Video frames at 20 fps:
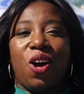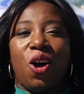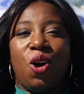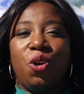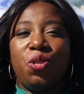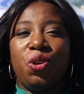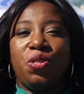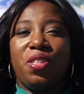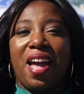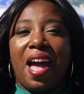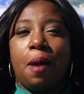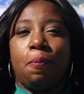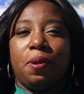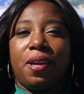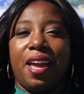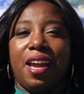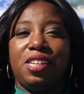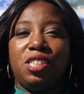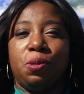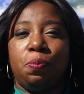Although the
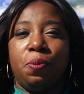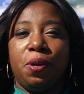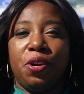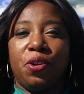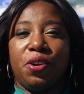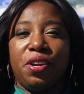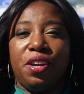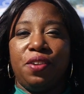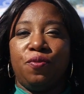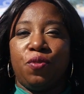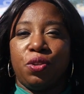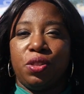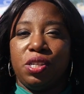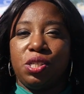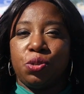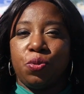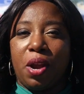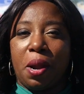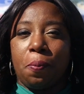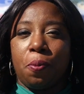application period for this
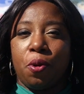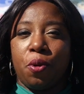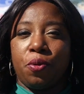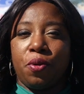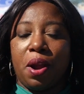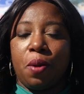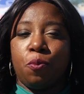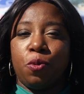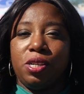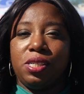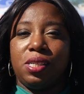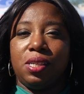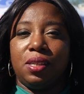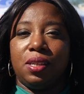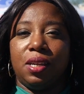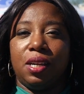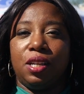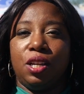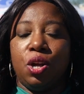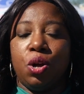grant program
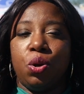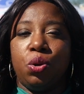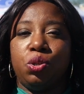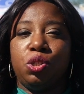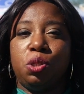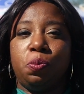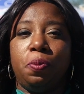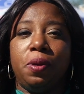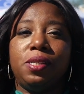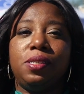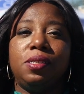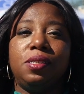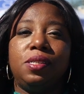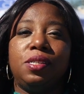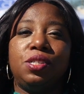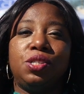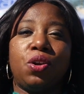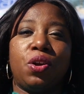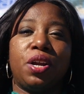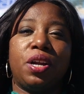recently closed,
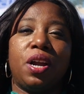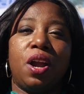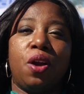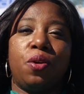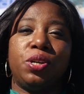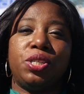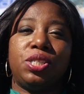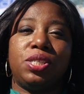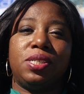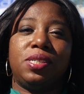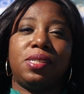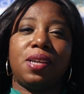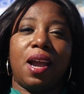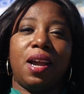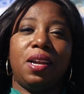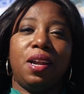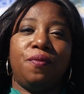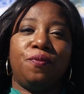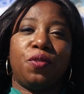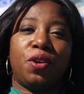businesses are encouraged to
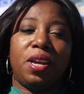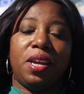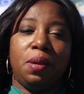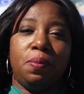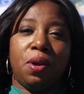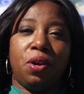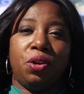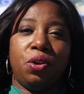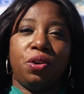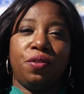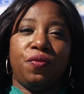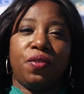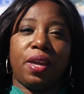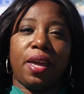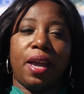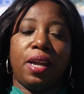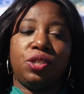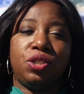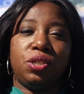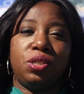sign up for email
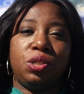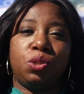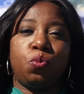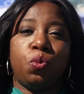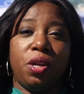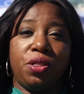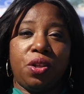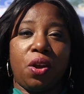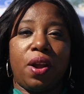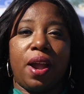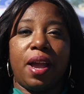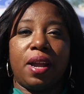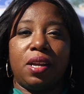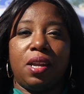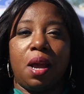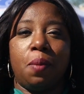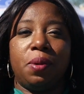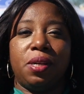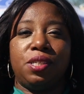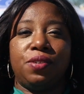notifications with our
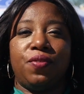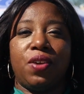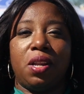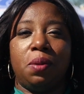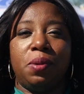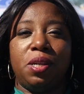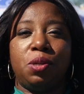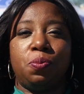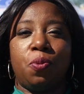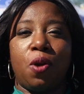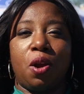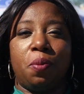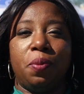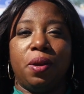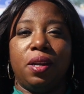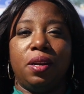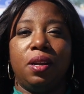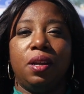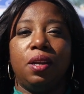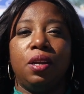Economic Development
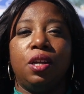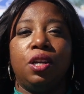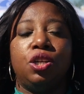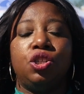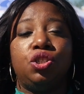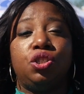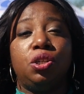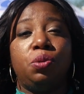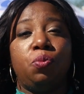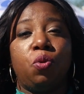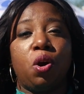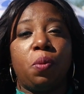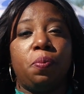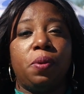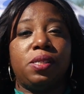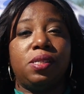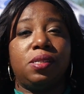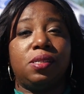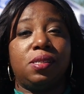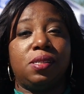Department should more
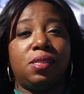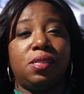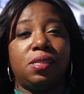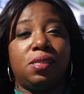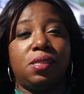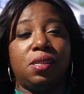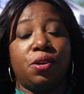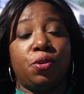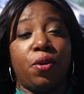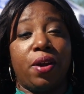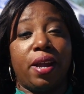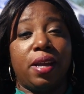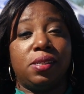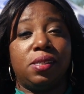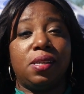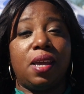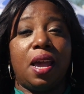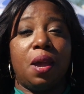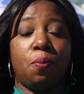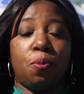business assistance
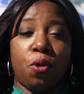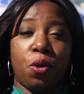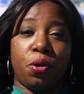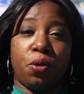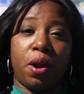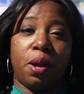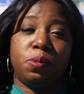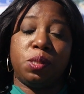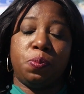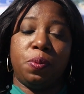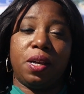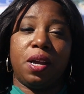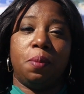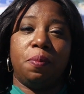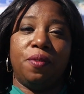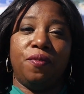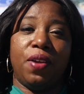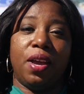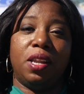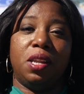grants and programs become
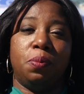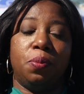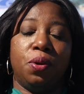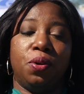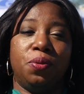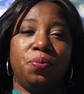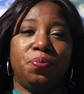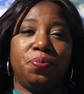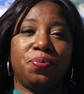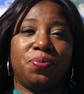available.